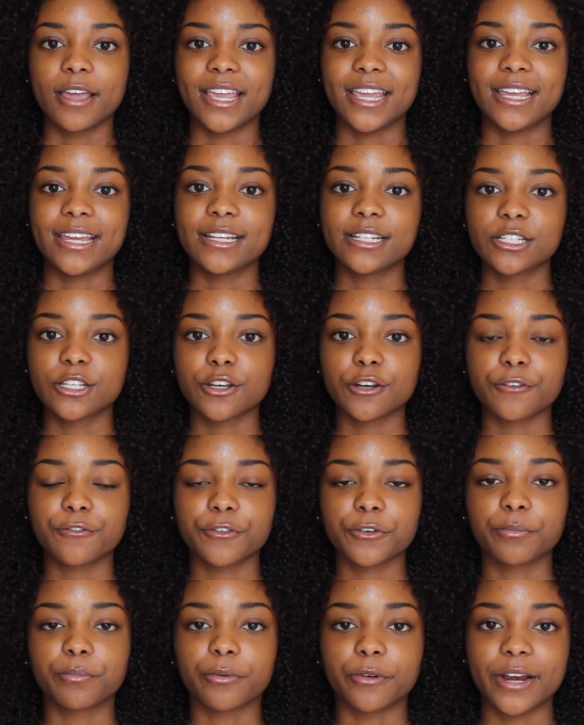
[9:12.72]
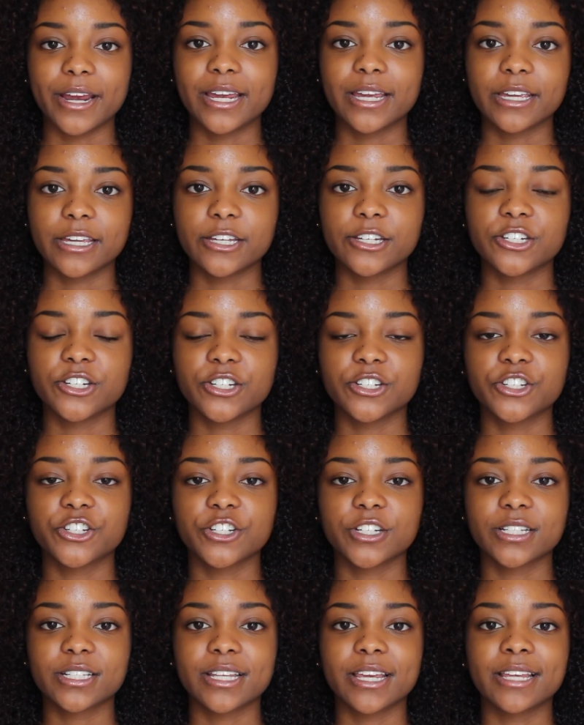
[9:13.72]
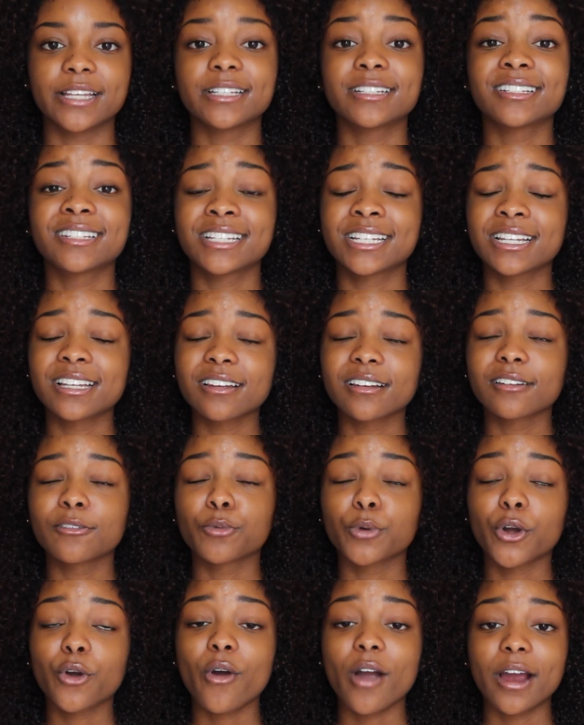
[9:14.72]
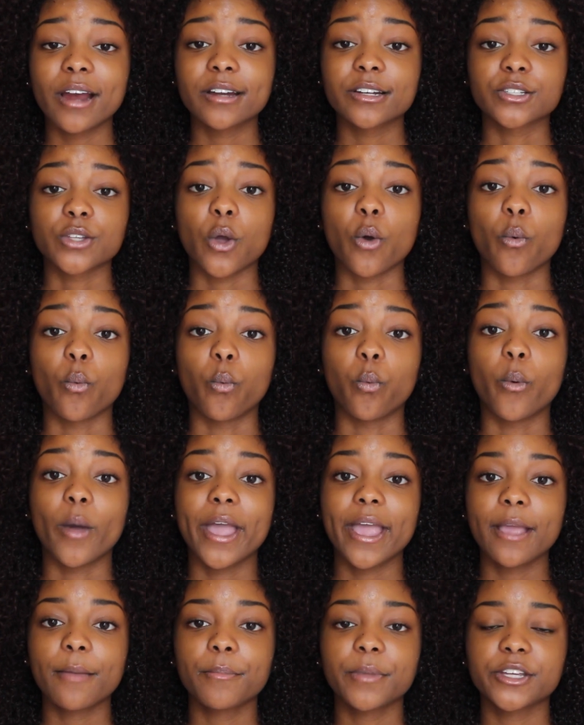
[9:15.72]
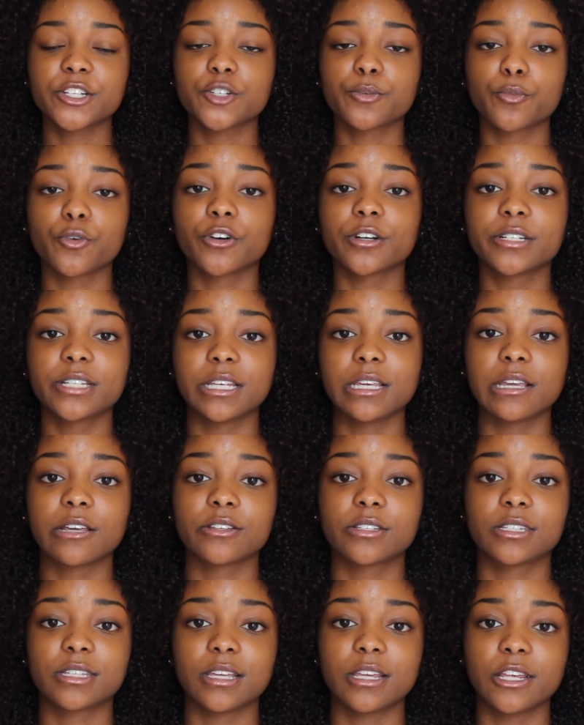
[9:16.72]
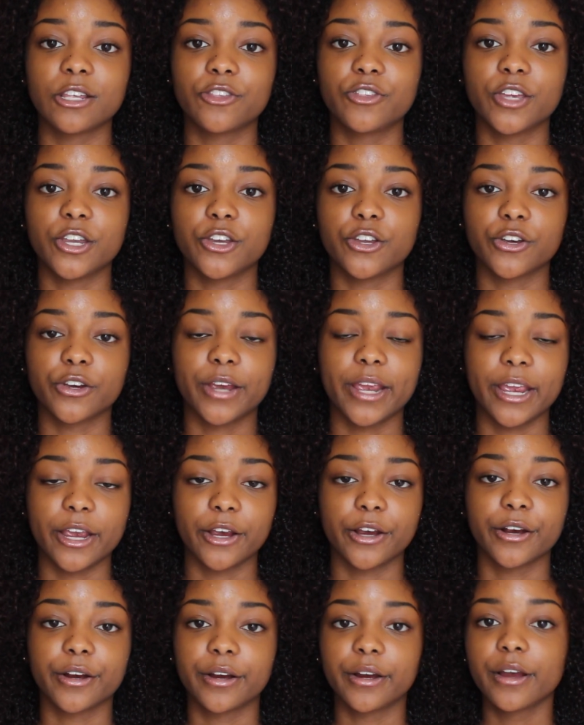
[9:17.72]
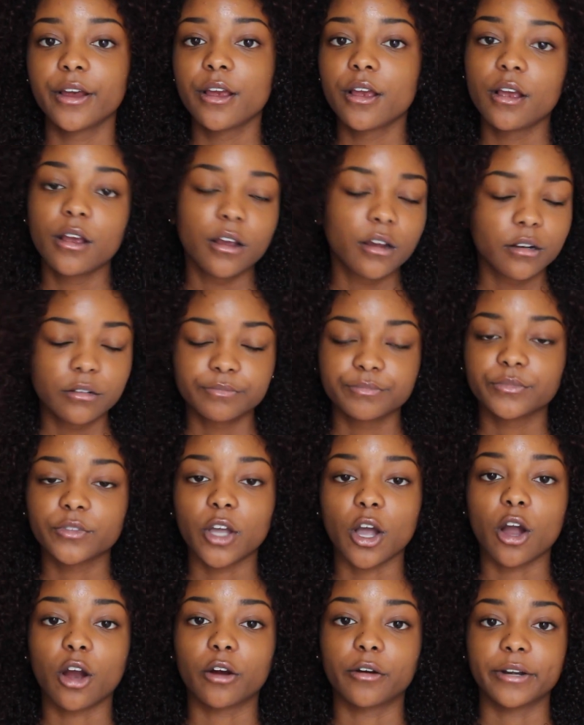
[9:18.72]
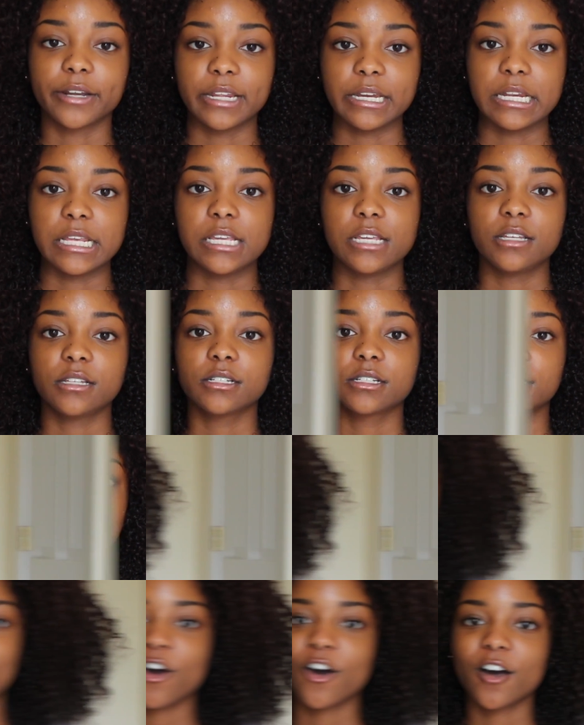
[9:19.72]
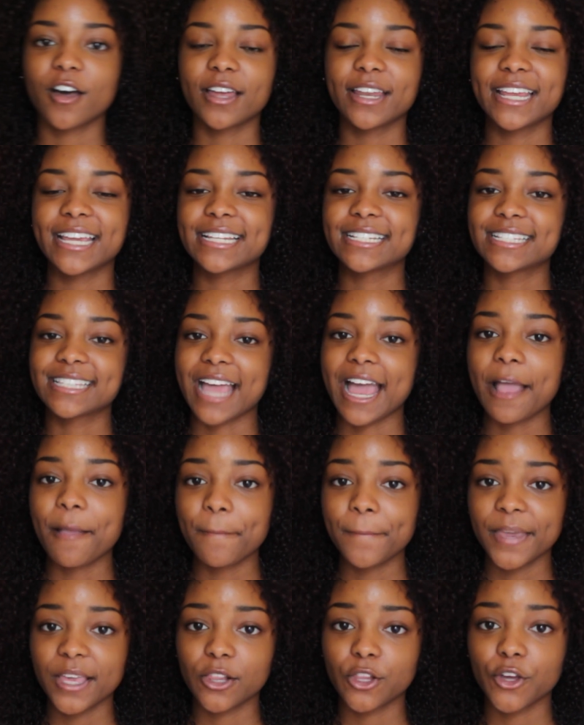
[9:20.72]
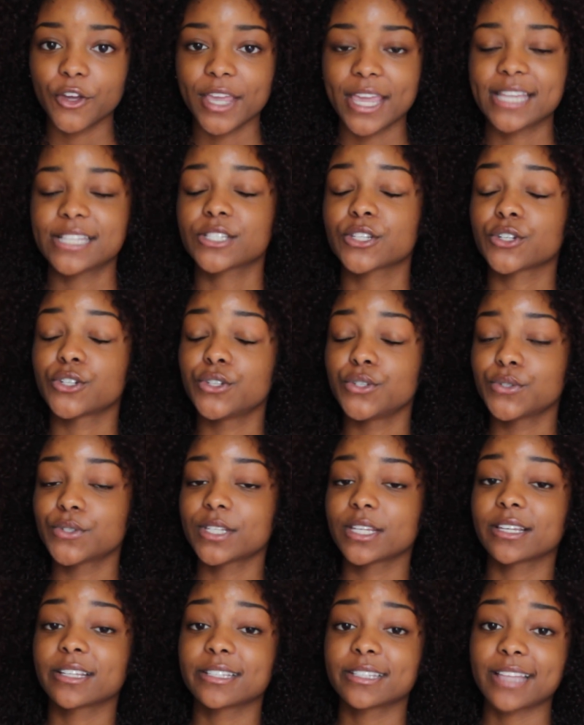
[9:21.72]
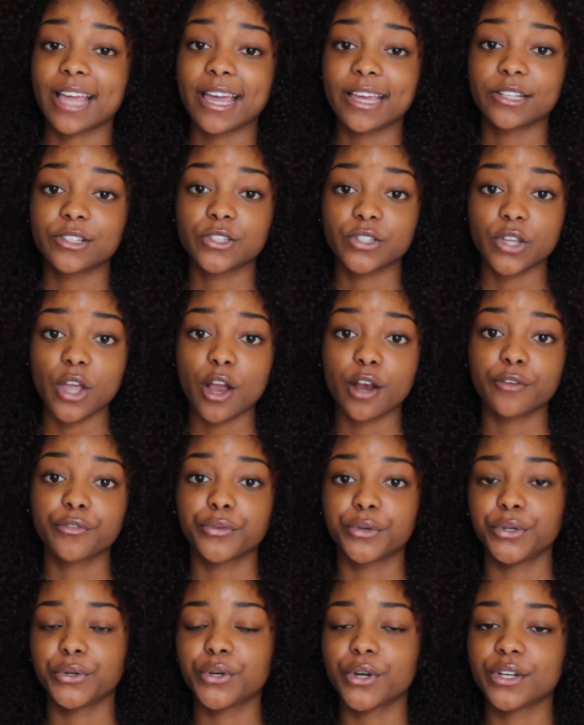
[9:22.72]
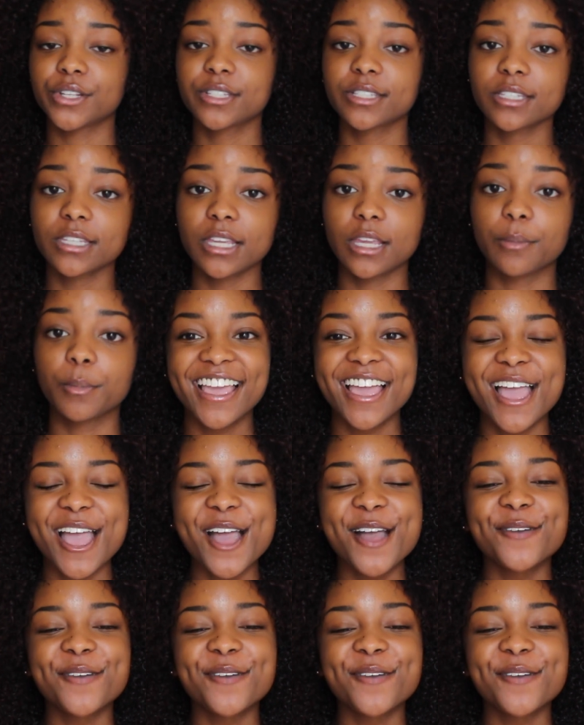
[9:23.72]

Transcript: easier for breakage. It's just, it requires way much more TLC than your hair already needs. Sleeping on a satin pillowcase or using a satin scarf when you go to sleep.